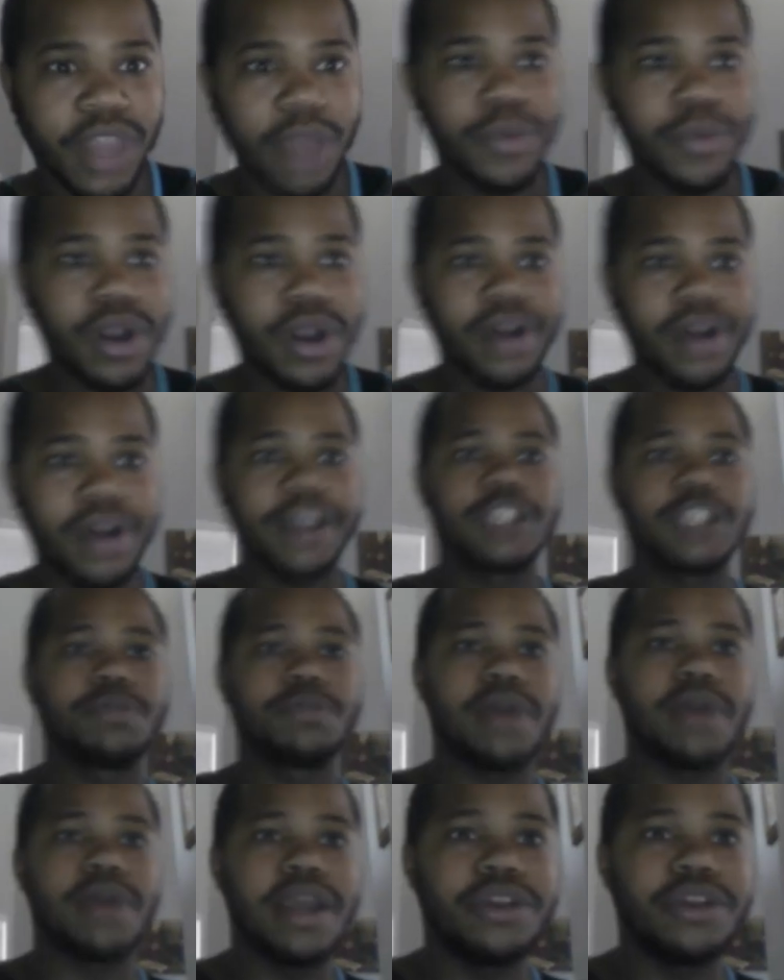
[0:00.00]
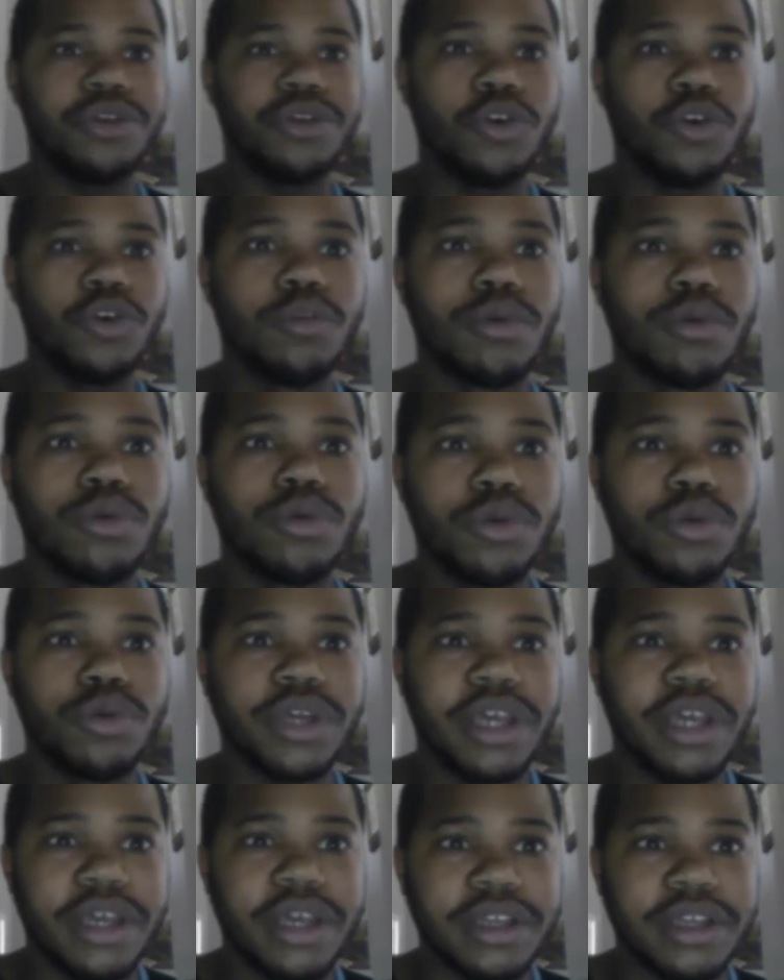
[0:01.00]
And we already explained to you who
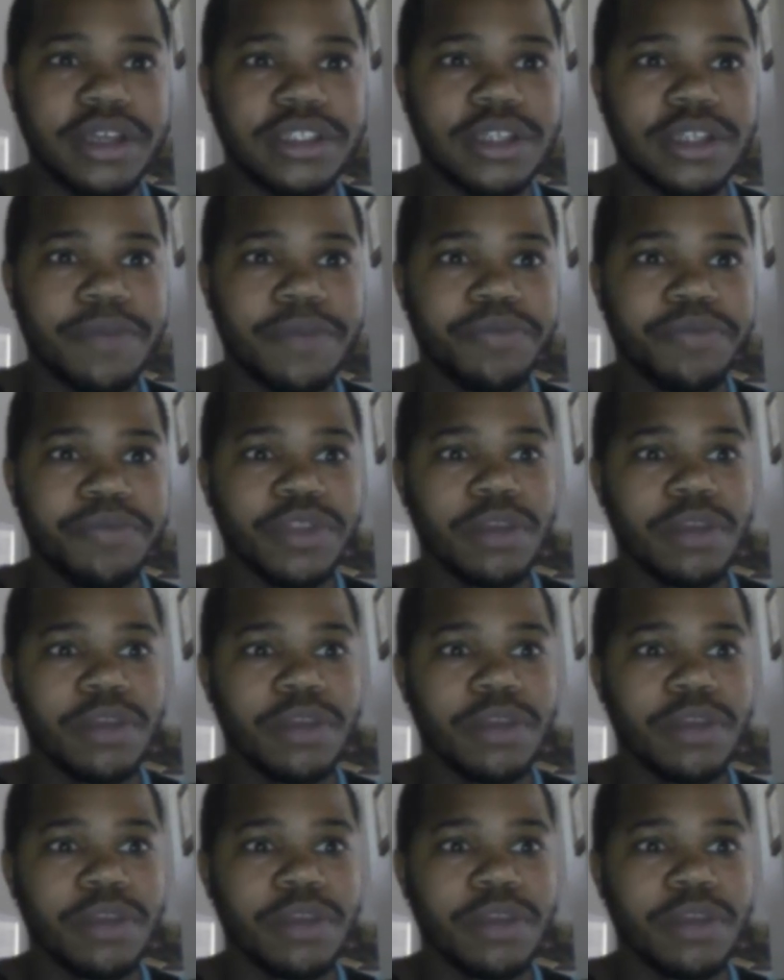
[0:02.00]
Baruch is,